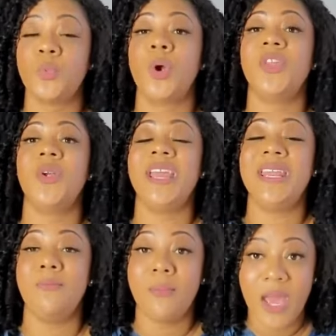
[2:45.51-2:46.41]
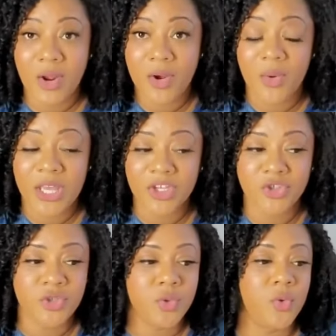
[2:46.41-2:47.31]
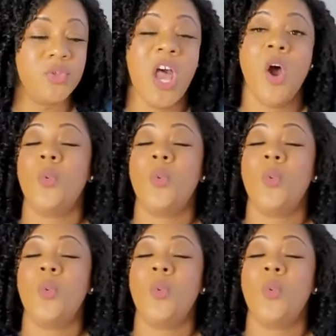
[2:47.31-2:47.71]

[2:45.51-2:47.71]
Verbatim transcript: Were there any medical issues?